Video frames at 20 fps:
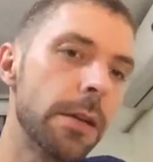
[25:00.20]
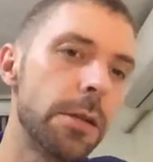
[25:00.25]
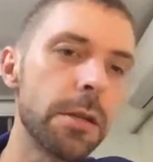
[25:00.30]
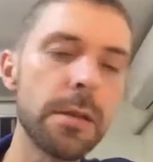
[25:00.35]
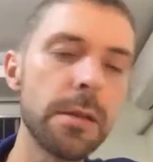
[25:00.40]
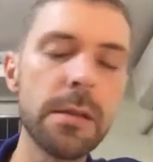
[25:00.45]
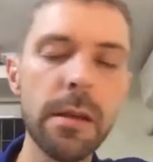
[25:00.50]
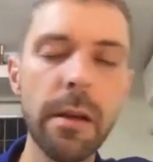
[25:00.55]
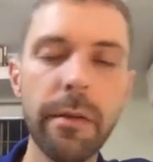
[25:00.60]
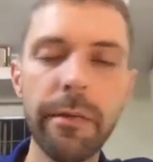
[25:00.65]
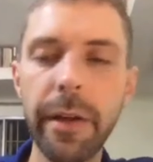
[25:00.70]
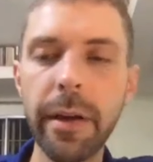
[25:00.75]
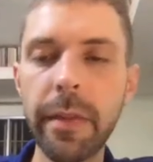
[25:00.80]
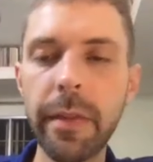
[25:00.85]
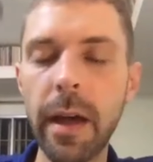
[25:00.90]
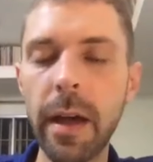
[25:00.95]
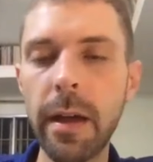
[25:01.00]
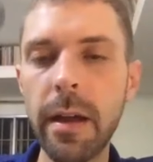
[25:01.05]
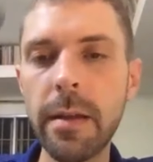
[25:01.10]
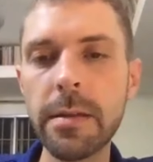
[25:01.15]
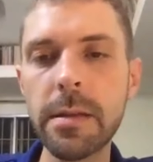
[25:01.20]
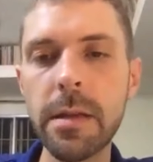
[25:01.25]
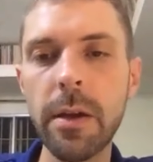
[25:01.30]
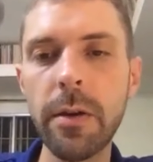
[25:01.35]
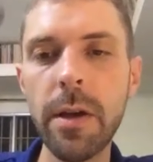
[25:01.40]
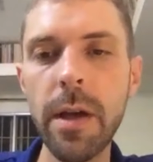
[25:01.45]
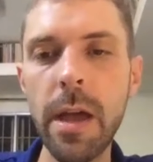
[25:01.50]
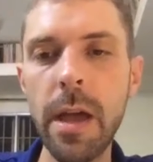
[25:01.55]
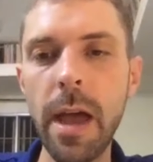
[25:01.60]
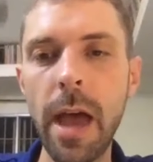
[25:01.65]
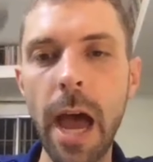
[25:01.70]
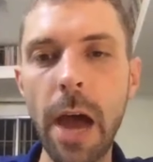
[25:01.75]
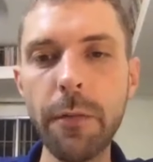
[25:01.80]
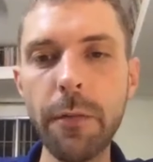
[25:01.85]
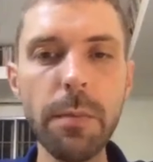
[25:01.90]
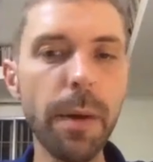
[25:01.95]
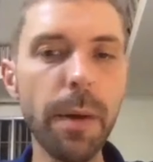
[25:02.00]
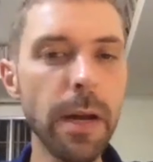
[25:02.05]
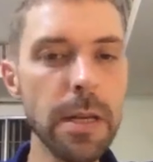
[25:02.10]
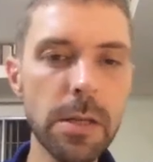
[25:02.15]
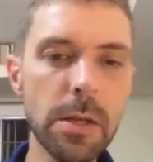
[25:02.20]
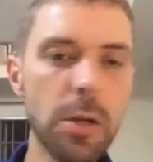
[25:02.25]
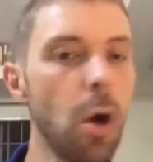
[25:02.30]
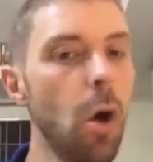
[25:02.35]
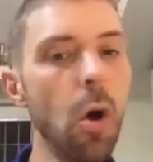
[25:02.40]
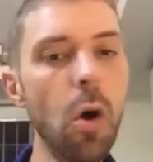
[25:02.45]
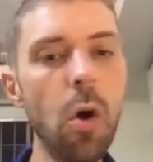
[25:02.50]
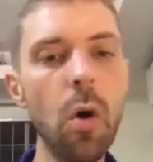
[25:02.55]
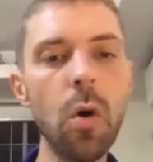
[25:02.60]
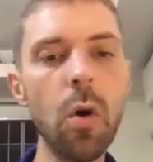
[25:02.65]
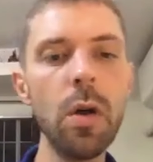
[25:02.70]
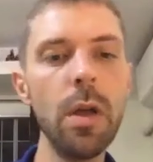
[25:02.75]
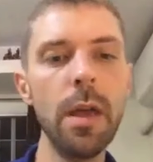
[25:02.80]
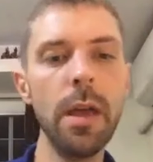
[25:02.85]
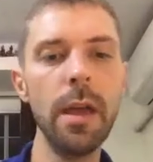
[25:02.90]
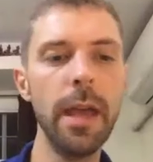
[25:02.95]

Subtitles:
and stuff like that. And so everybody's goal